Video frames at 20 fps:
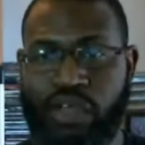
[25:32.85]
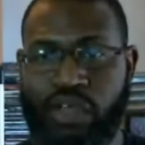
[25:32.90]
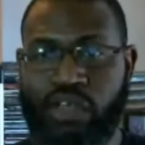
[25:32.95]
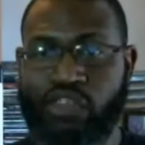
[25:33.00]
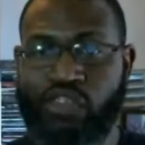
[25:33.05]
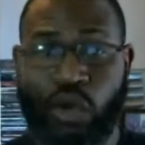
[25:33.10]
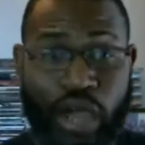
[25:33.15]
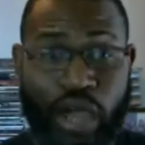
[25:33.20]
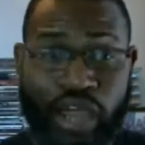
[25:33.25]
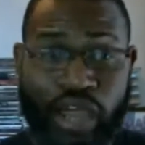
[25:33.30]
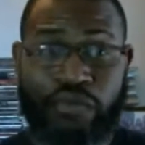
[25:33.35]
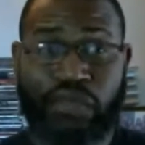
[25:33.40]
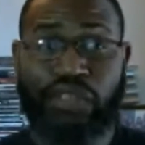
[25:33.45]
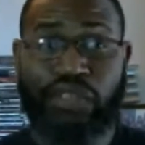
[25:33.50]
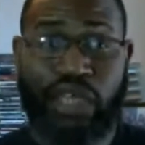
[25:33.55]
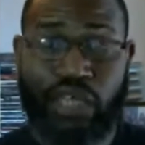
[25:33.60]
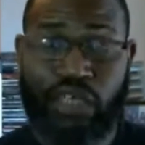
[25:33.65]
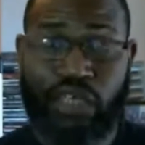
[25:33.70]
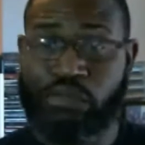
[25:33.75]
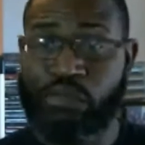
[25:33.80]
So
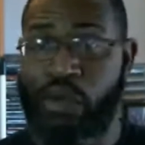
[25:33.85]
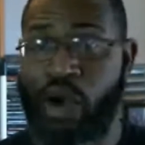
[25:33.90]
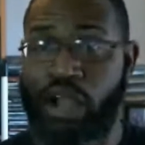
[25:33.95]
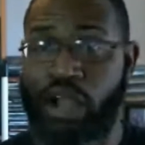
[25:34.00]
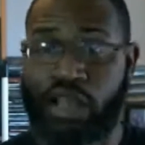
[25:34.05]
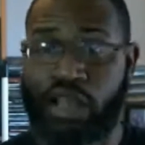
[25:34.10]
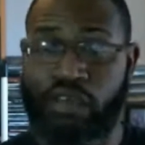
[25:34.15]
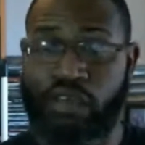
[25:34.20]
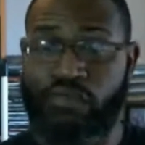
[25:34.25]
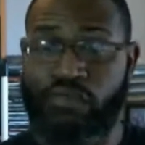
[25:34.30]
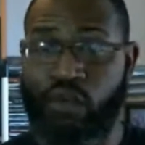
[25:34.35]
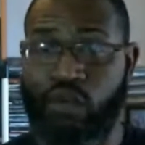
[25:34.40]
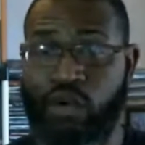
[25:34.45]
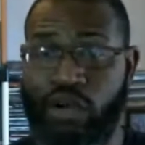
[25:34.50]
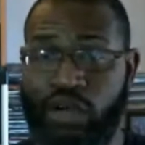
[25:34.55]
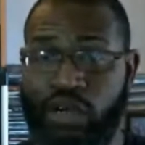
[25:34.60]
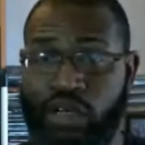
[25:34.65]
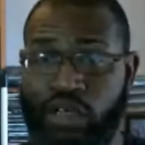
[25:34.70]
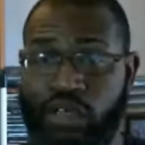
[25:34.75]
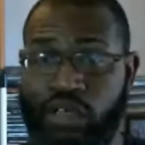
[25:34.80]
everything is marketed
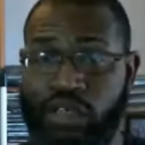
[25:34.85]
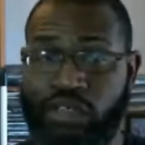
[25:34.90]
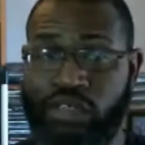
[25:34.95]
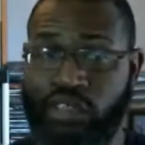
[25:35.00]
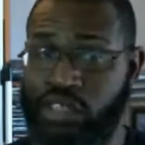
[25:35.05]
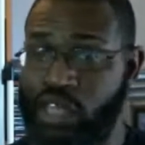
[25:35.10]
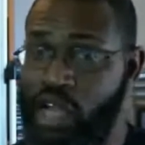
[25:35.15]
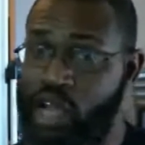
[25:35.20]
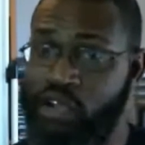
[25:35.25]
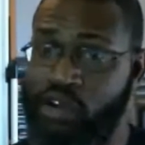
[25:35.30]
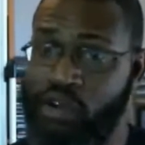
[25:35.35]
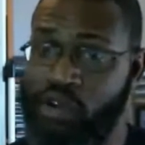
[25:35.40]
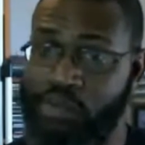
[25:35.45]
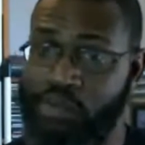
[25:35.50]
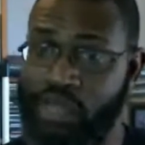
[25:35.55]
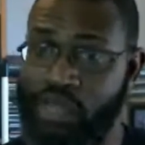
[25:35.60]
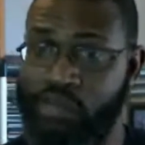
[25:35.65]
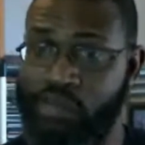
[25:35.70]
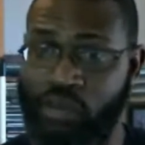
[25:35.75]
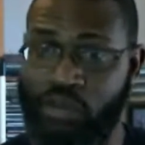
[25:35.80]
for younger
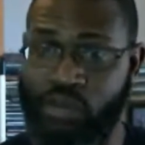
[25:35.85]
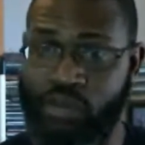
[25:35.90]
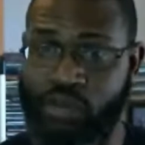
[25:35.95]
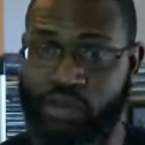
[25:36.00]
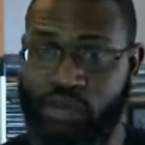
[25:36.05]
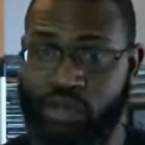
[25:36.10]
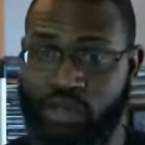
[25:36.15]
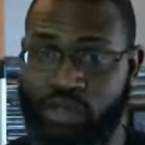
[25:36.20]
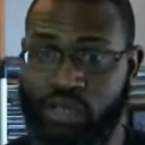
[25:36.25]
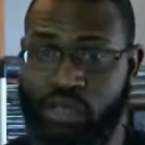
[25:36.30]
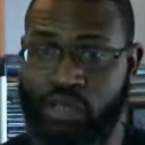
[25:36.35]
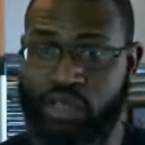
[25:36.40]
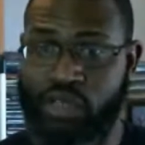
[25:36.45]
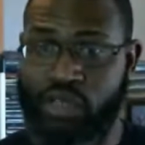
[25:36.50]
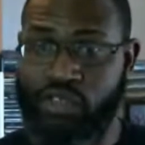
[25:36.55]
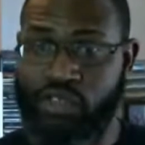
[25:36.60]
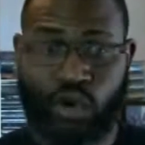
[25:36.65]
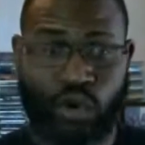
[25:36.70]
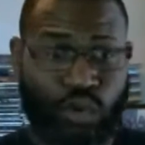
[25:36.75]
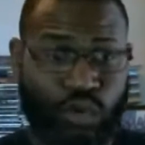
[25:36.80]
people.
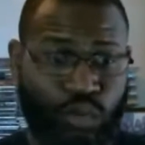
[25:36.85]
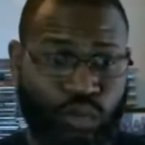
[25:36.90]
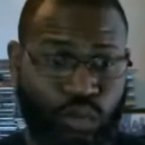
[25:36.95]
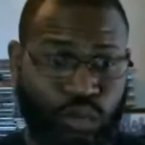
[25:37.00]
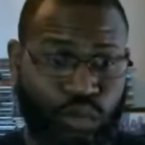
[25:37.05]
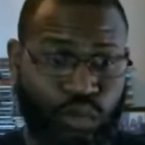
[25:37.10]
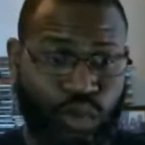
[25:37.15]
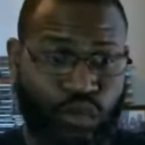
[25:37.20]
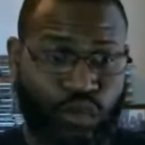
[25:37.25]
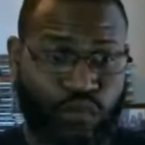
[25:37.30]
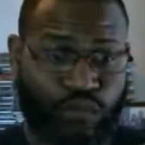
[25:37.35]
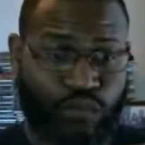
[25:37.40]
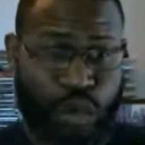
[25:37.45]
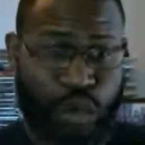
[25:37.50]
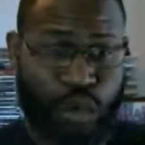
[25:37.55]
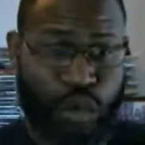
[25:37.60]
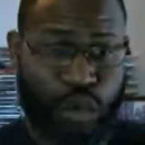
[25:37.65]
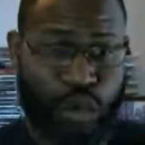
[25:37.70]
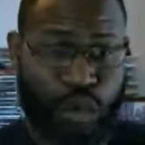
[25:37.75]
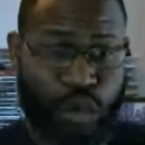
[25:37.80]
So
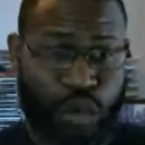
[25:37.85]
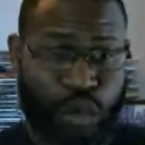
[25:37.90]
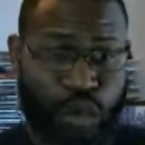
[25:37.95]
14